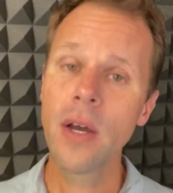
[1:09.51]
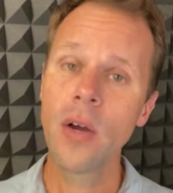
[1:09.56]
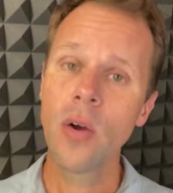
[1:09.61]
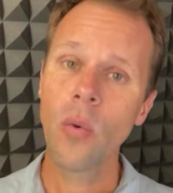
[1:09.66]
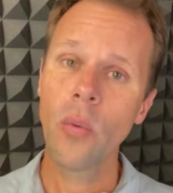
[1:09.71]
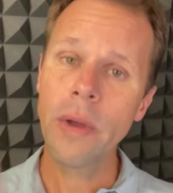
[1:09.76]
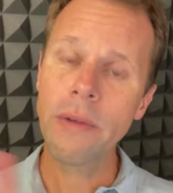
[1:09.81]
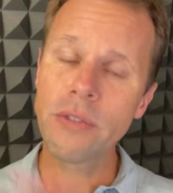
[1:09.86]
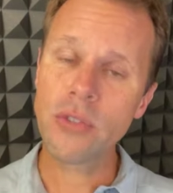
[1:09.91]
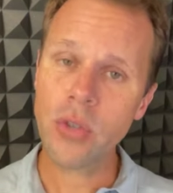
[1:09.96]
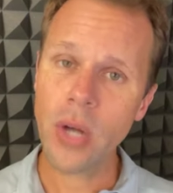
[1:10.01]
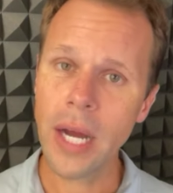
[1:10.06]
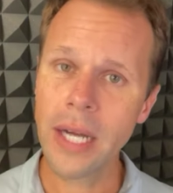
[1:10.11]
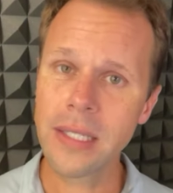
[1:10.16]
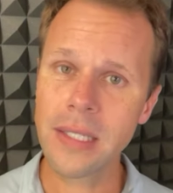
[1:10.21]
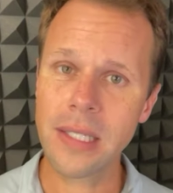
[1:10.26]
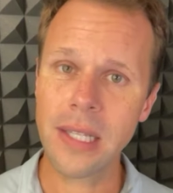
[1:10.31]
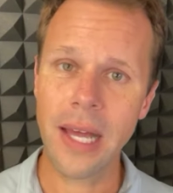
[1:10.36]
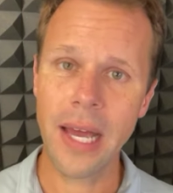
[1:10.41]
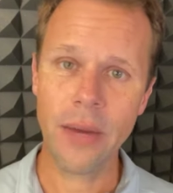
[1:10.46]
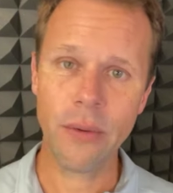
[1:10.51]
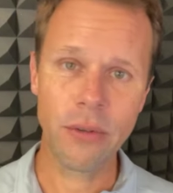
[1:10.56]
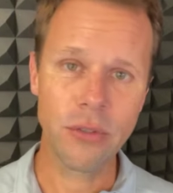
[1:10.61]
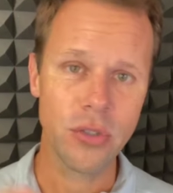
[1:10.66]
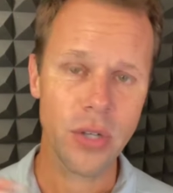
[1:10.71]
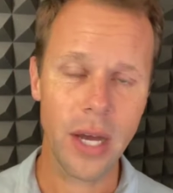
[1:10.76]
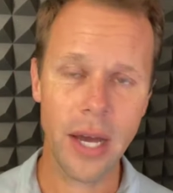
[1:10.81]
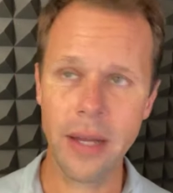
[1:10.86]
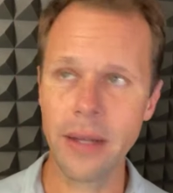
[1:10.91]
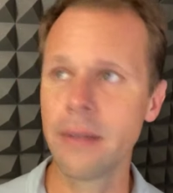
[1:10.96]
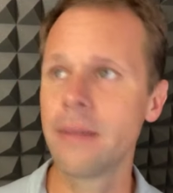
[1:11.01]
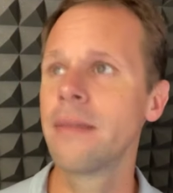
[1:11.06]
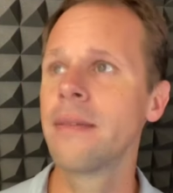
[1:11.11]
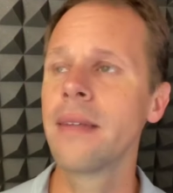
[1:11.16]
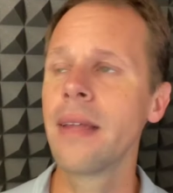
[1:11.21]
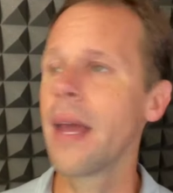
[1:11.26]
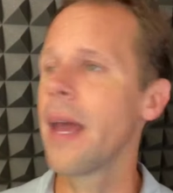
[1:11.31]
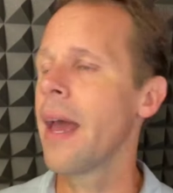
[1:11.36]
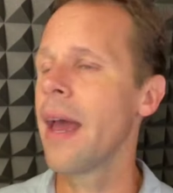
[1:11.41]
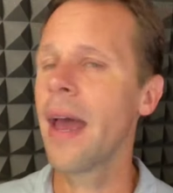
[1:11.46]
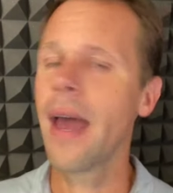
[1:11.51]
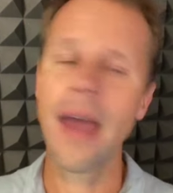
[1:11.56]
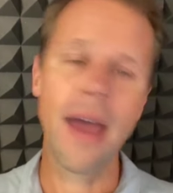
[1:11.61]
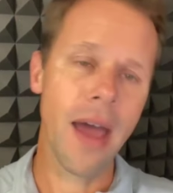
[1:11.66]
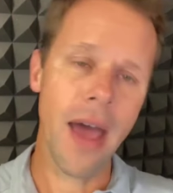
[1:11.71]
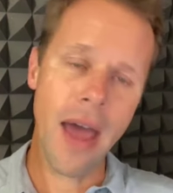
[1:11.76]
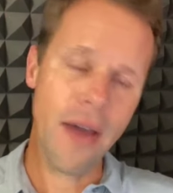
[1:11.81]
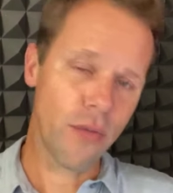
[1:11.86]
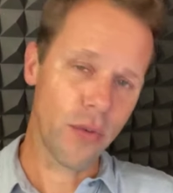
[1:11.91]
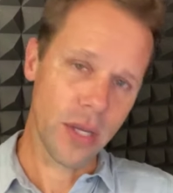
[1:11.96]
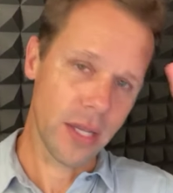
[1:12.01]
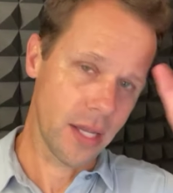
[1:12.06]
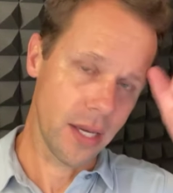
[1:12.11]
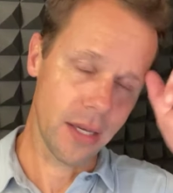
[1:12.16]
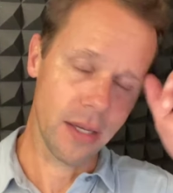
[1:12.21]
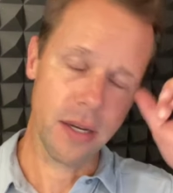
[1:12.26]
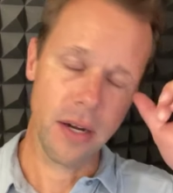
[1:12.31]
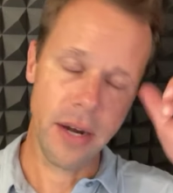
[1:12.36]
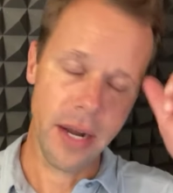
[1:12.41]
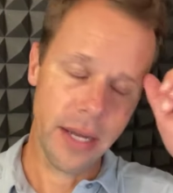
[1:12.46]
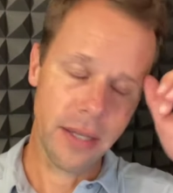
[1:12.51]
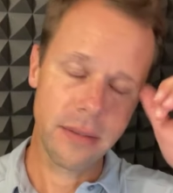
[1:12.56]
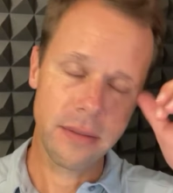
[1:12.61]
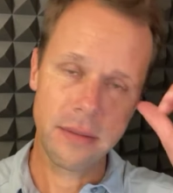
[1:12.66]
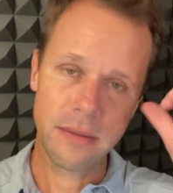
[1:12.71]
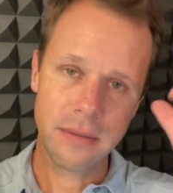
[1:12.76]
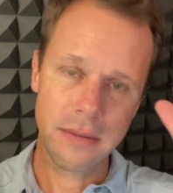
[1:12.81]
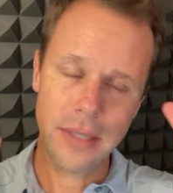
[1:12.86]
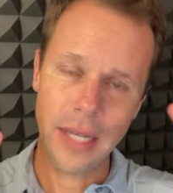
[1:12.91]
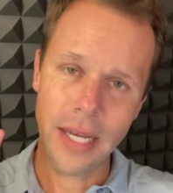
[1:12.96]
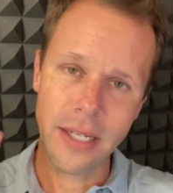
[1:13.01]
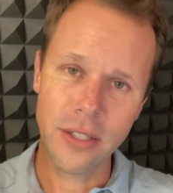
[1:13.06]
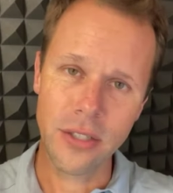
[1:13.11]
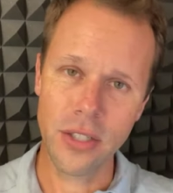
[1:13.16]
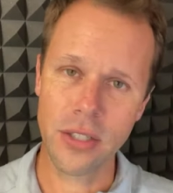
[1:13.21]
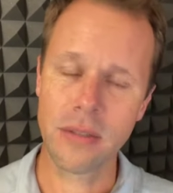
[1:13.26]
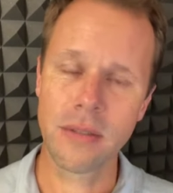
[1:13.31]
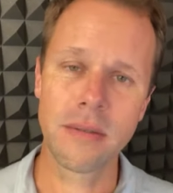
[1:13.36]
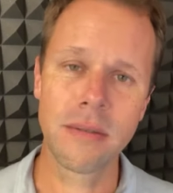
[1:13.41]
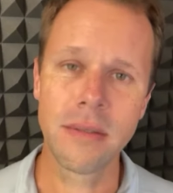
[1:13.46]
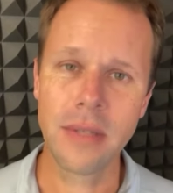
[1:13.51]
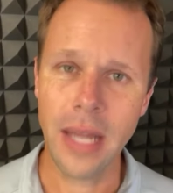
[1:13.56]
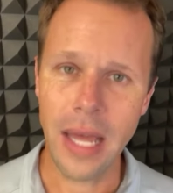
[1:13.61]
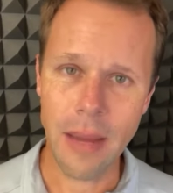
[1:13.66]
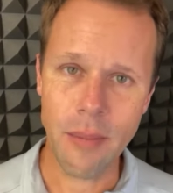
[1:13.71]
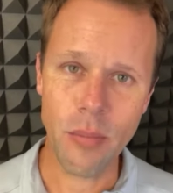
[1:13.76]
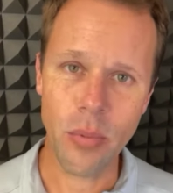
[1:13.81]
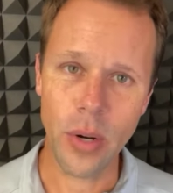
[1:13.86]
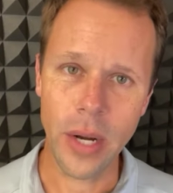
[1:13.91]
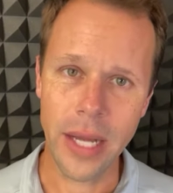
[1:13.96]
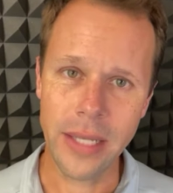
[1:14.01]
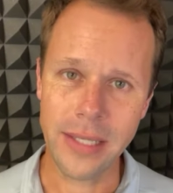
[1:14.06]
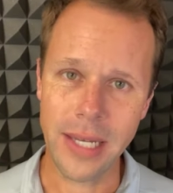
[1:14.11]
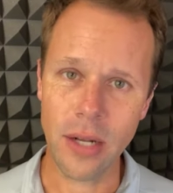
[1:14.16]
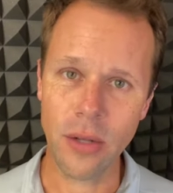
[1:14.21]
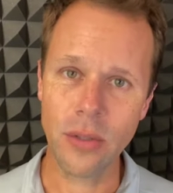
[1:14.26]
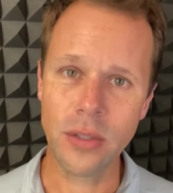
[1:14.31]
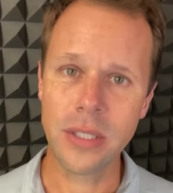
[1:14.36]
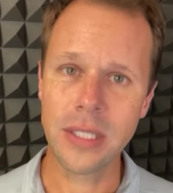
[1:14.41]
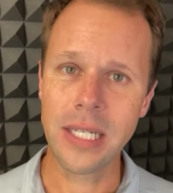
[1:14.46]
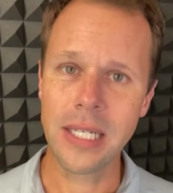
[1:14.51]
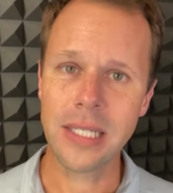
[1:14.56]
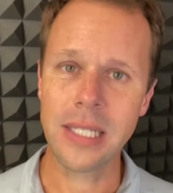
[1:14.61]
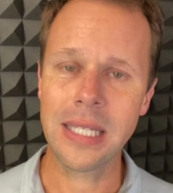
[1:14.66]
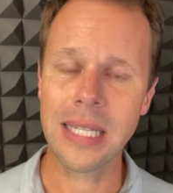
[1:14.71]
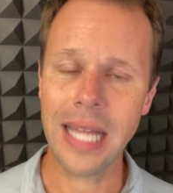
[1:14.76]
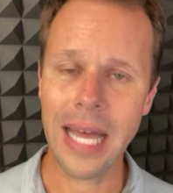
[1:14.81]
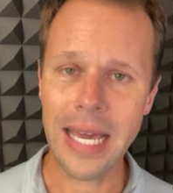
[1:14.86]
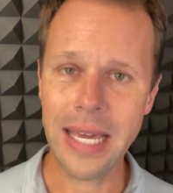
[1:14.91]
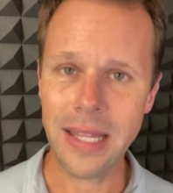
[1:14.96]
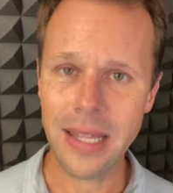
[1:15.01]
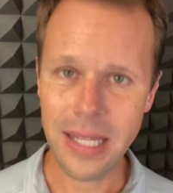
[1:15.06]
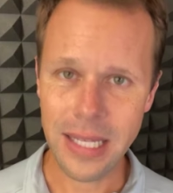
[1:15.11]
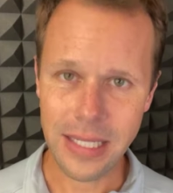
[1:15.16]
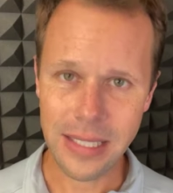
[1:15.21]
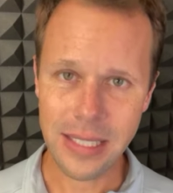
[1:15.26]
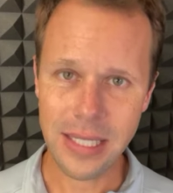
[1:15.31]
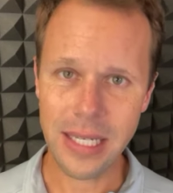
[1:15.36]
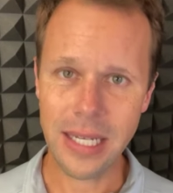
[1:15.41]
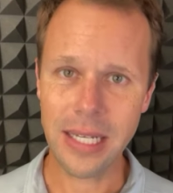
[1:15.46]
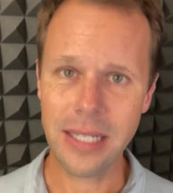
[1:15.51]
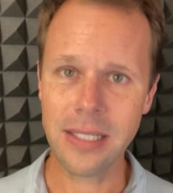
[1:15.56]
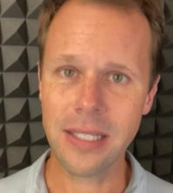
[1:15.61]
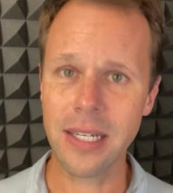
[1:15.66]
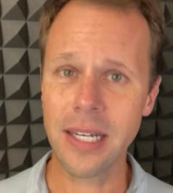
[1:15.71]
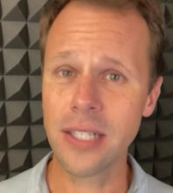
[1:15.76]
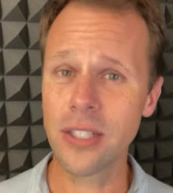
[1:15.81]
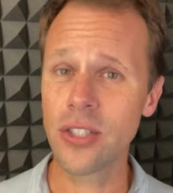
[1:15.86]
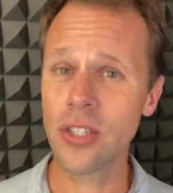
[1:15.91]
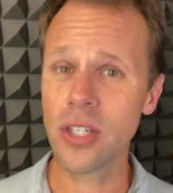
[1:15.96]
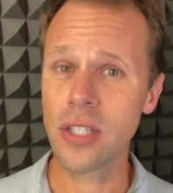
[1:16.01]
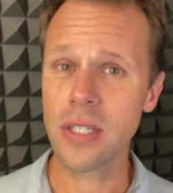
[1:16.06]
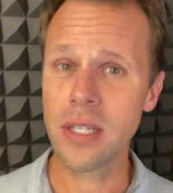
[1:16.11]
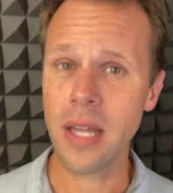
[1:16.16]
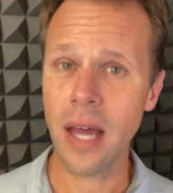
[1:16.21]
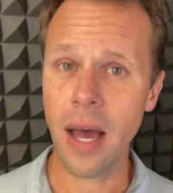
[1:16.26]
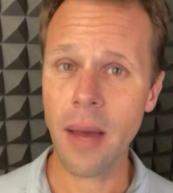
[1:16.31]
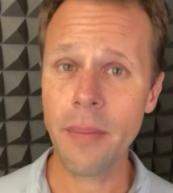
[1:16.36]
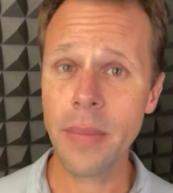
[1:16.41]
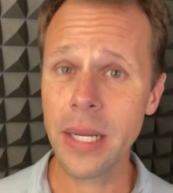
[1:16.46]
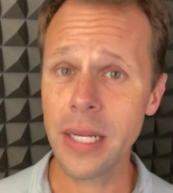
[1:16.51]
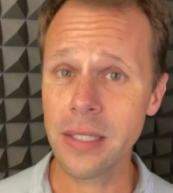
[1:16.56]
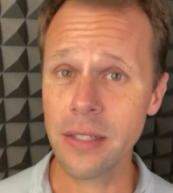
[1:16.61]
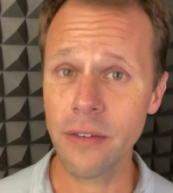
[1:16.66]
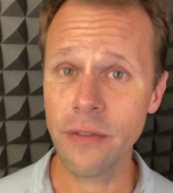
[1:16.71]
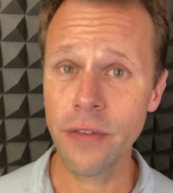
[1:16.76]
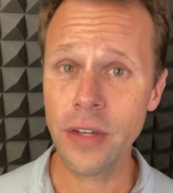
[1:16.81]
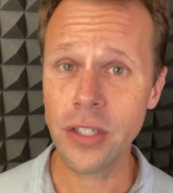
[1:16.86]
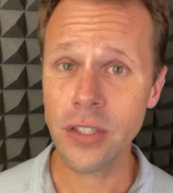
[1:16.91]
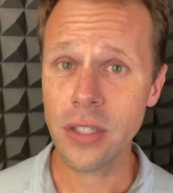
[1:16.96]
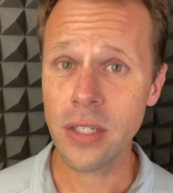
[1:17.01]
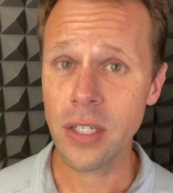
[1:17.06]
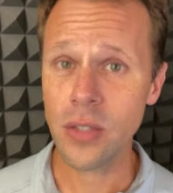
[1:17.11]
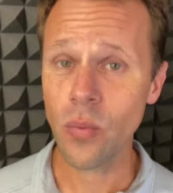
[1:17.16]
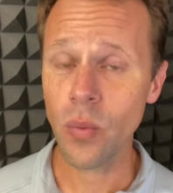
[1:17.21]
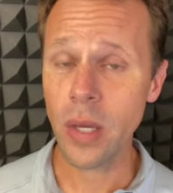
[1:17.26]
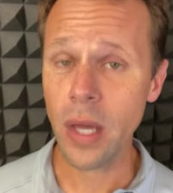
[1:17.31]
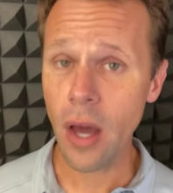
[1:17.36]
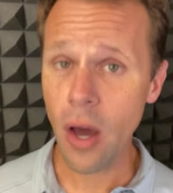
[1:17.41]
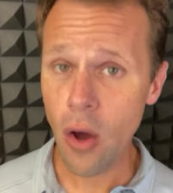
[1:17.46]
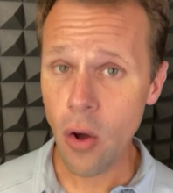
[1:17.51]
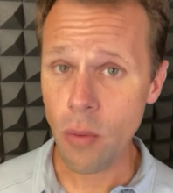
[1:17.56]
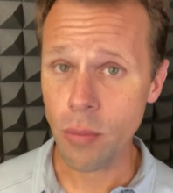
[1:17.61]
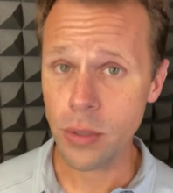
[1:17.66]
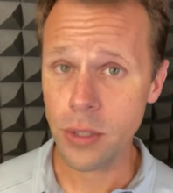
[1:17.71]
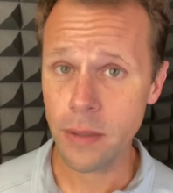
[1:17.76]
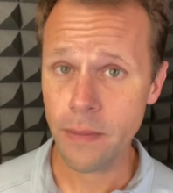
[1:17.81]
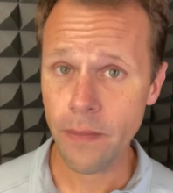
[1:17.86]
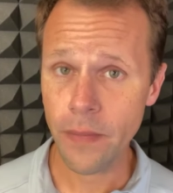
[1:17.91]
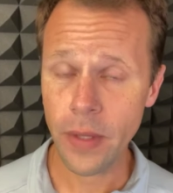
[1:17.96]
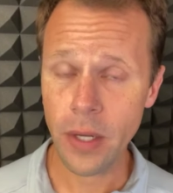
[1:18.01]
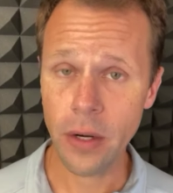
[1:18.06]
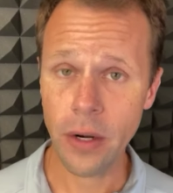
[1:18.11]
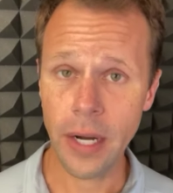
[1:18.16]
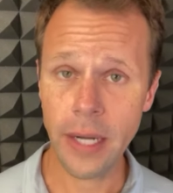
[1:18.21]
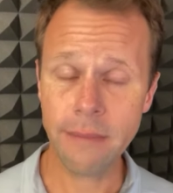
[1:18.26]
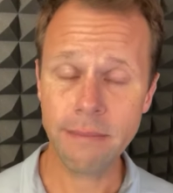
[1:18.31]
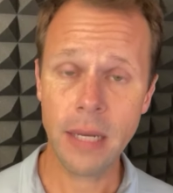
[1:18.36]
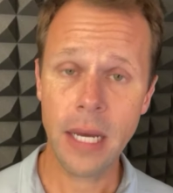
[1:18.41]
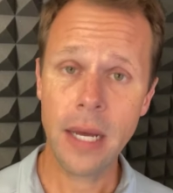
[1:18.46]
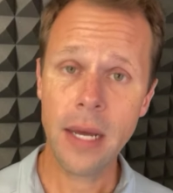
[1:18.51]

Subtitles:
We've tried Slack, we've tried everything, all right? I hate to just name brands. I don't dislike these things. It's just not been as efficient as we hoped, all right?